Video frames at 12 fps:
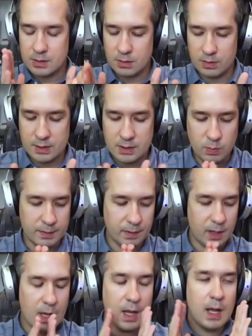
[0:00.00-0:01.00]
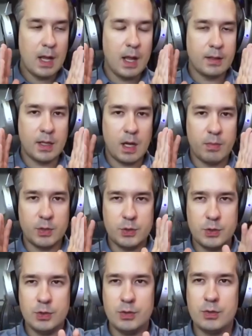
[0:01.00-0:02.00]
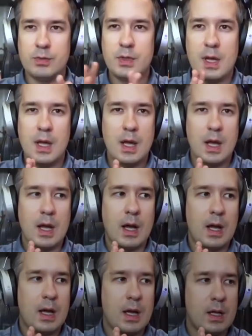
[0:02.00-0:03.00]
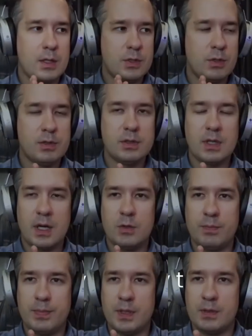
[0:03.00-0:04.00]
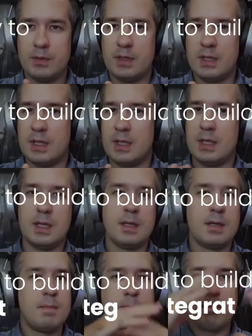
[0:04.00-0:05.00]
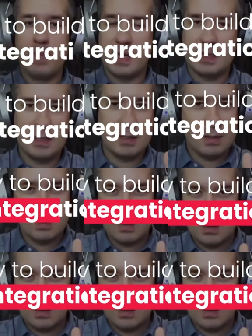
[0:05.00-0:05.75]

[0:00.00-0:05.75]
So that's one. Number two, uh, don't try to build the best